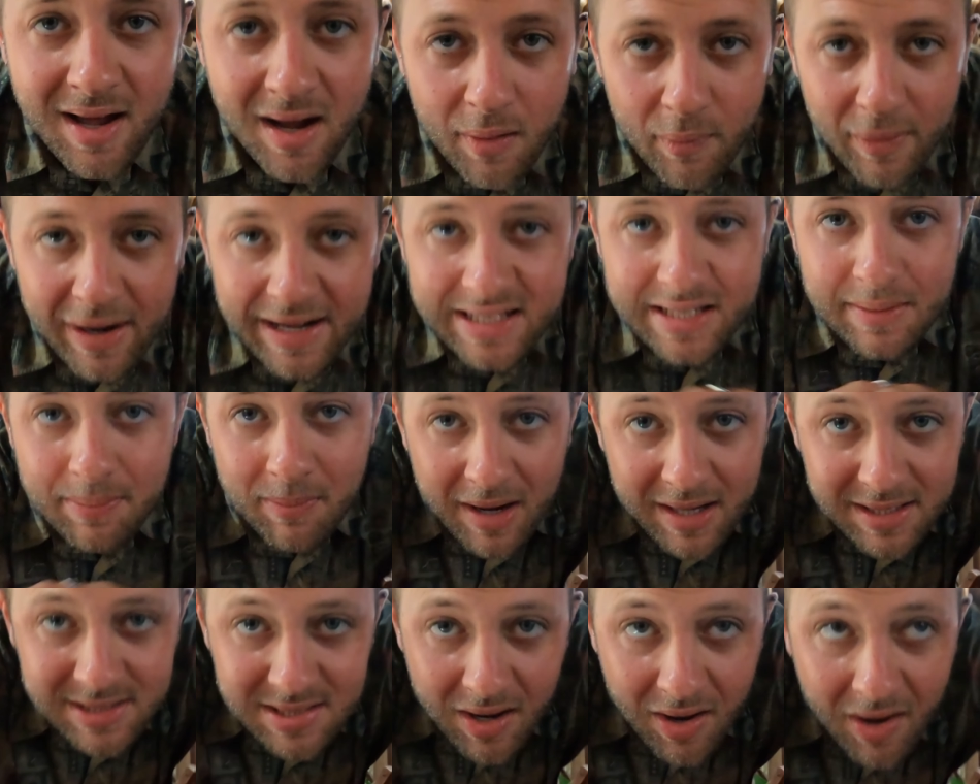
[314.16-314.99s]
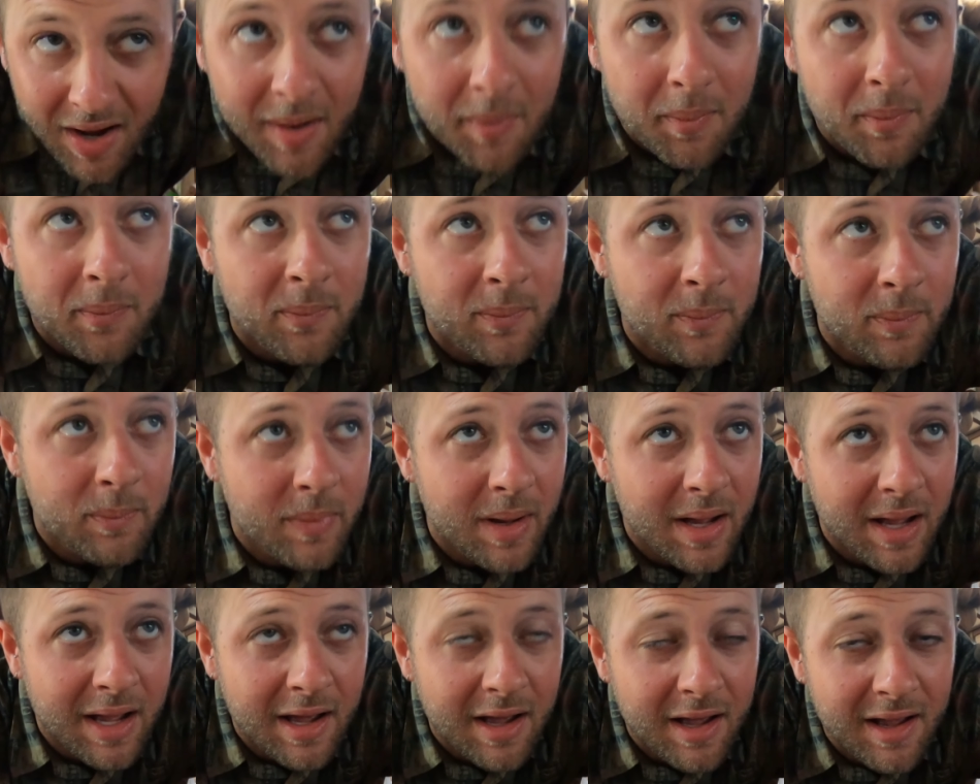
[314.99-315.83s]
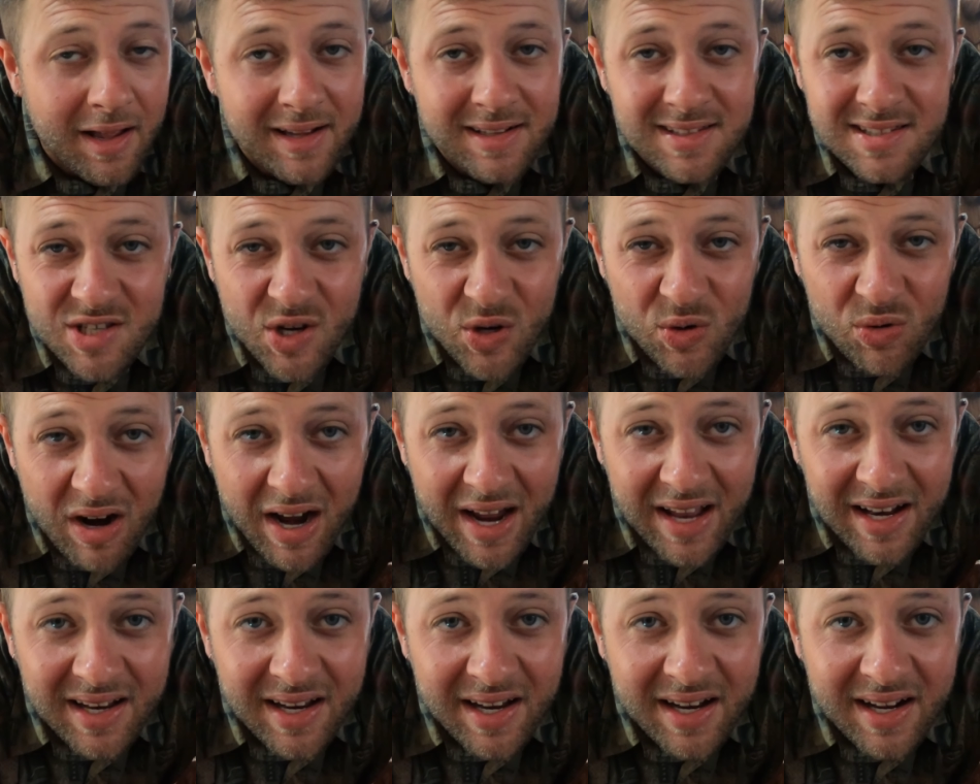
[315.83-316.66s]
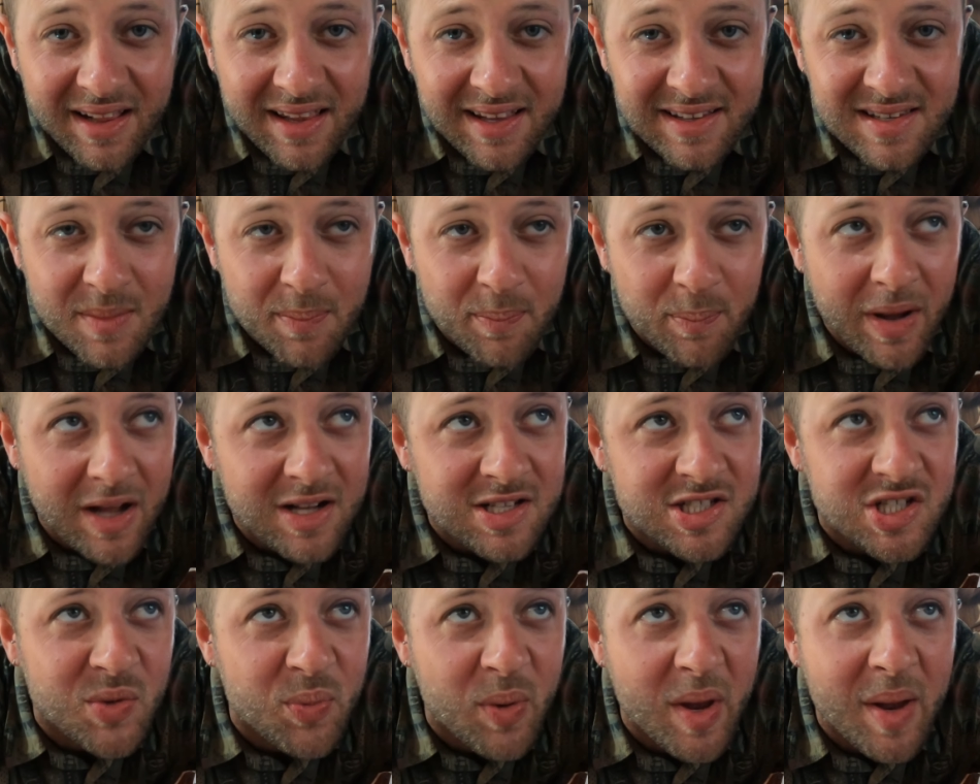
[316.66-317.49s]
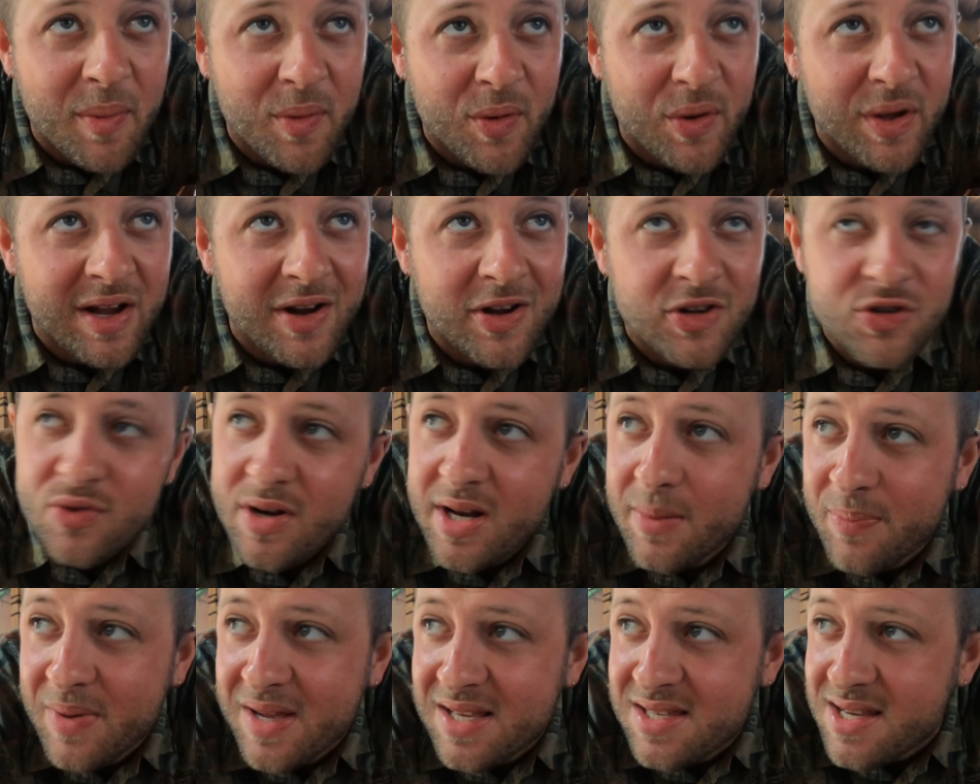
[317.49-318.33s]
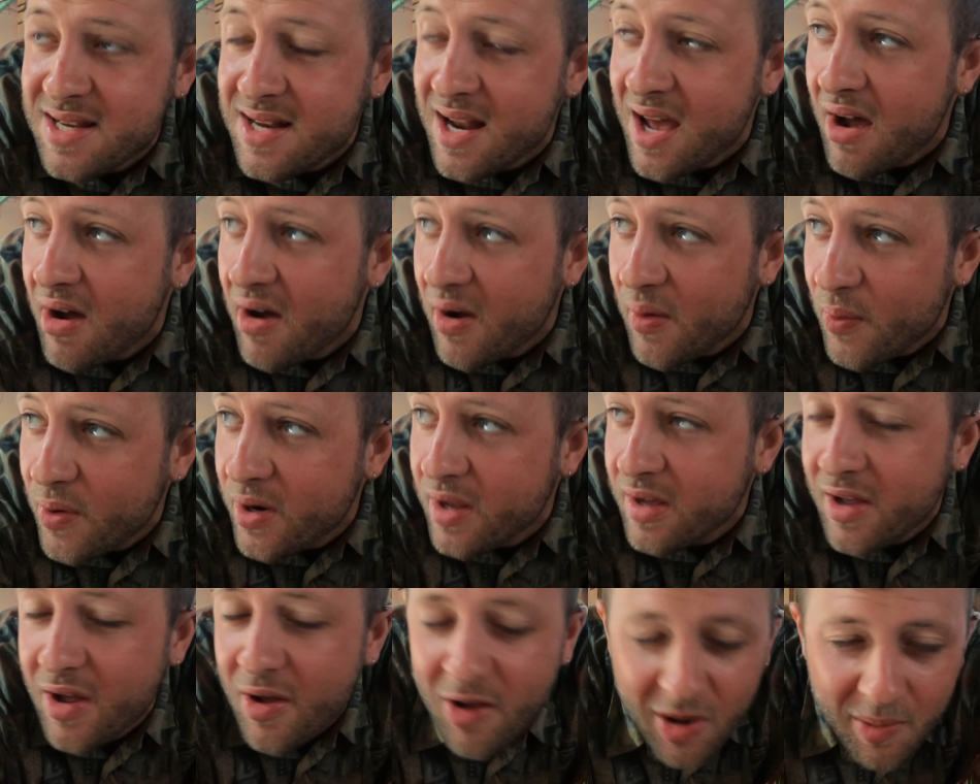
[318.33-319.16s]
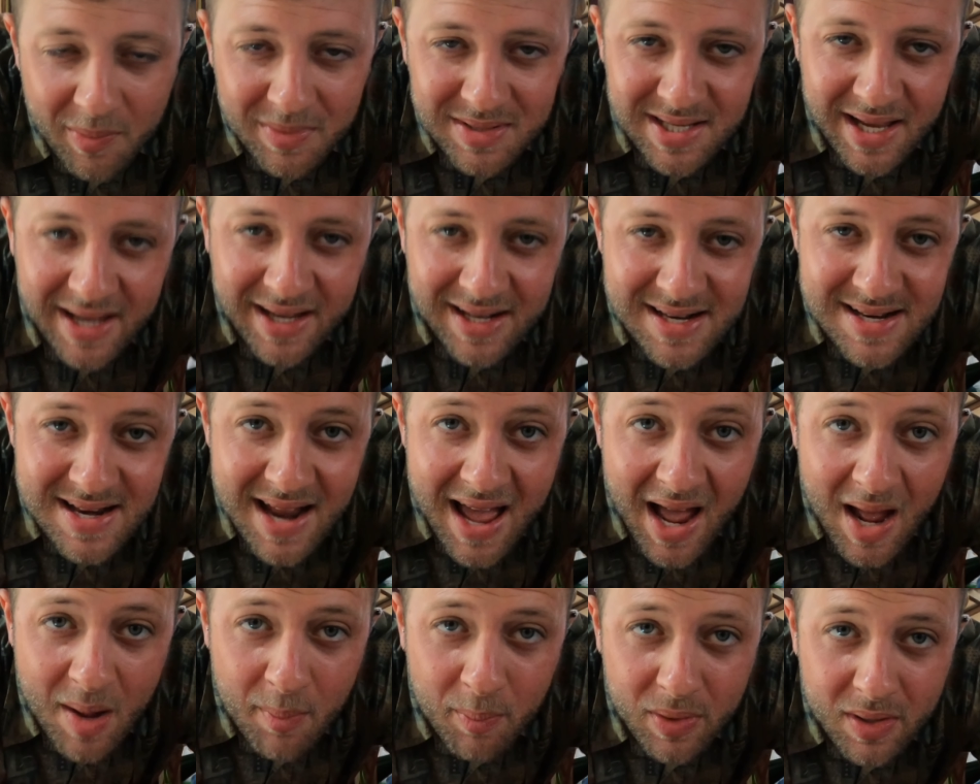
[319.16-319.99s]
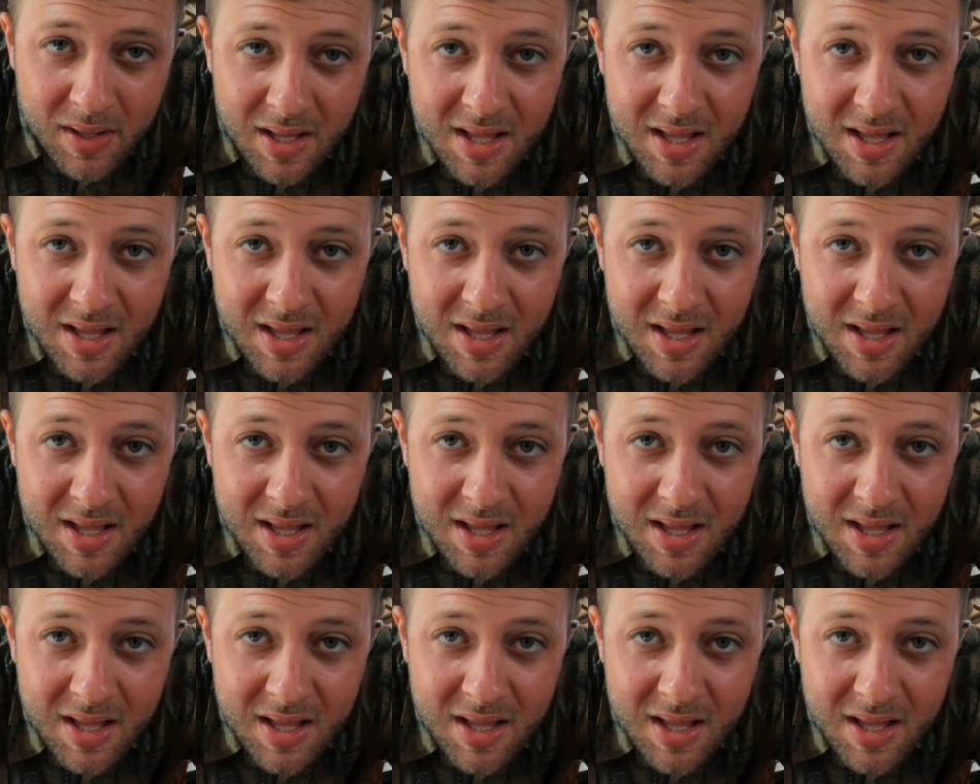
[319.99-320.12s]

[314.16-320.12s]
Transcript: I waited my time. Uh, it's still raining, there's a bunch of people here. It's really busy now. I want to go home and take a nap.